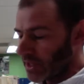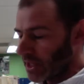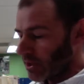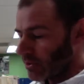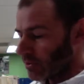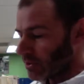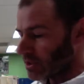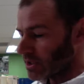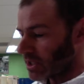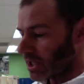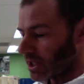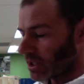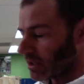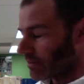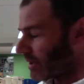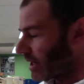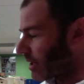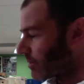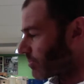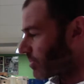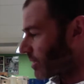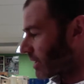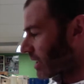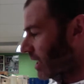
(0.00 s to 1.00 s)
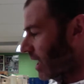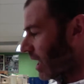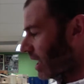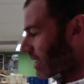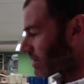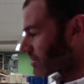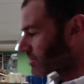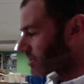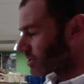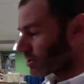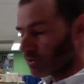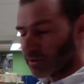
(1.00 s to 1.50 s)
We're talking about
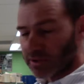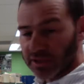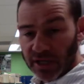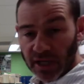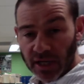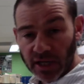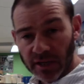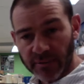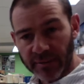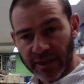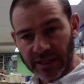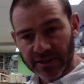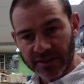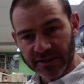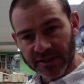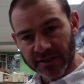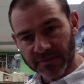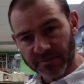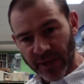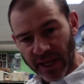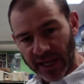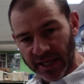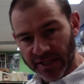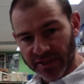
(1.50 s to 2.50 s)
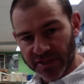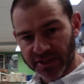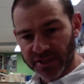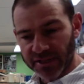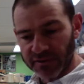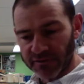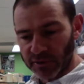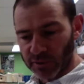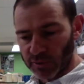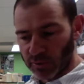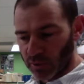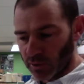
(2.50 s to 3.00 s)
Picasso, we're talking about Spanish
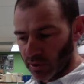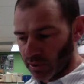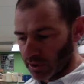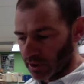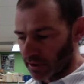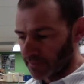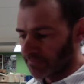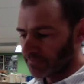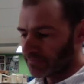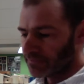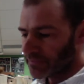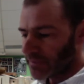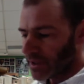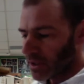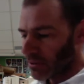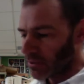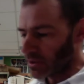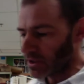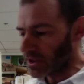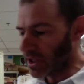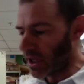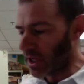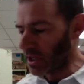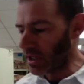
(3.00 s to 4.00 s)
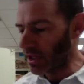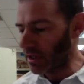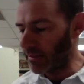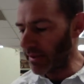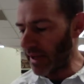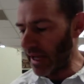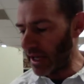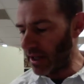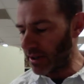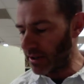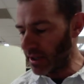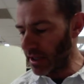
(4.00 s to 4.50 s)
Civil War. We're talking
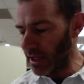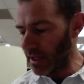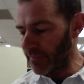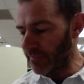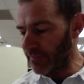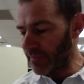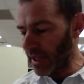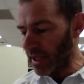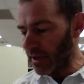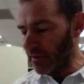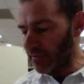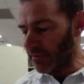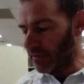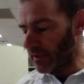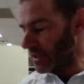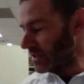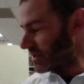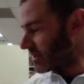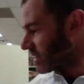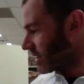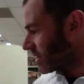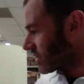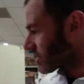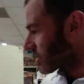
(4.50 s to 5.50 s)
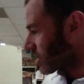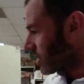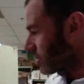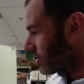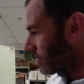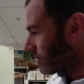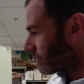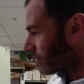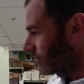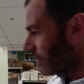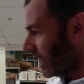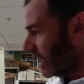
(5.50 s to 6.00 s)
about
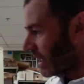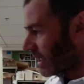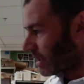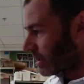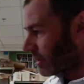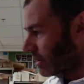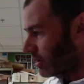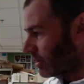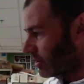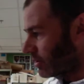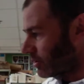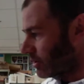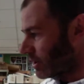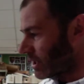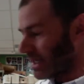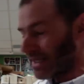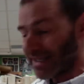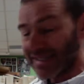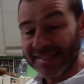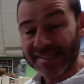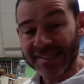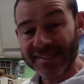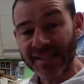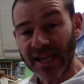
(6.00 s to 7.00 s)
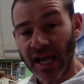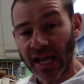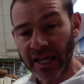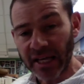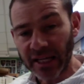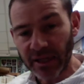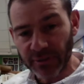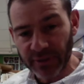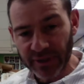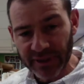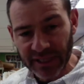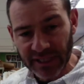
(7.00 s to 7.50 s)
Francisco Franco
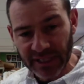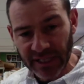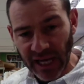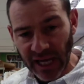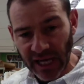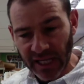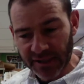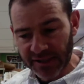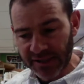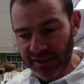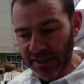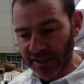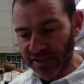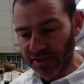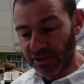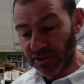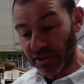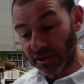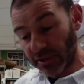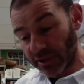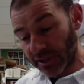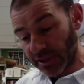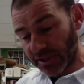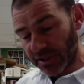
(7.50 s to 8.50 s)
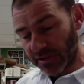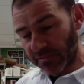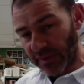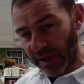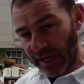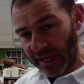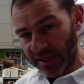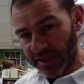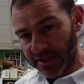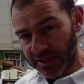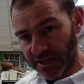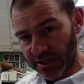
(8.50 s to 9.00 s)
siding with the Nazis during the
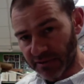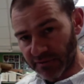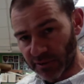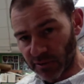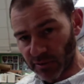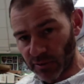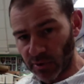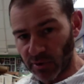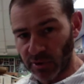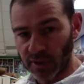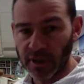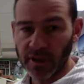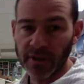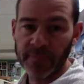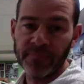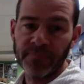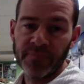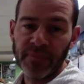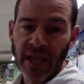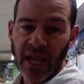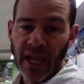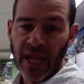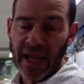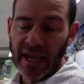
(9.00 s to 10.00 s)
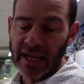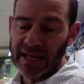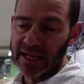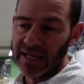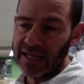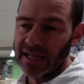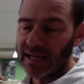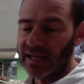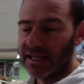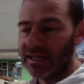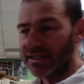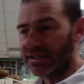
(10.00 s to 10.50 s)
Spanish Civil War
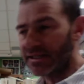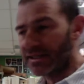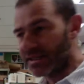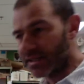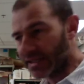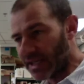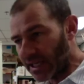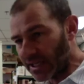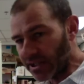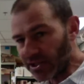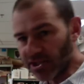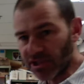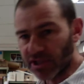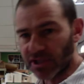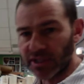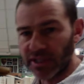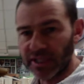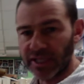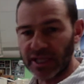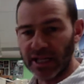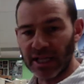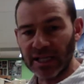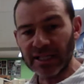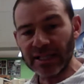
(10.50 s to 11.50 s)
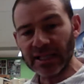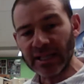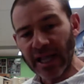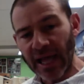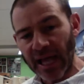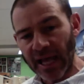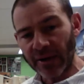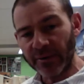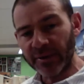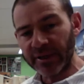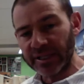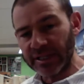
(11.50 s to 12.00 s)
and essentially
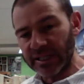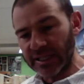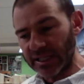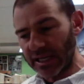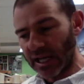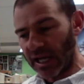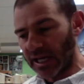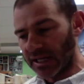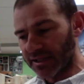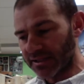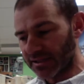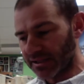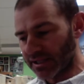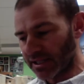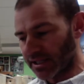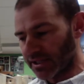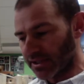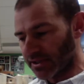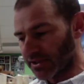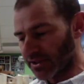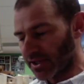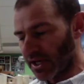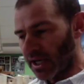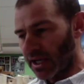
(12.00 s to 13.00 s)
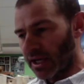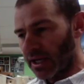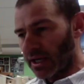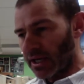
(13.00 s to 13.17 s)
allowing the Nazis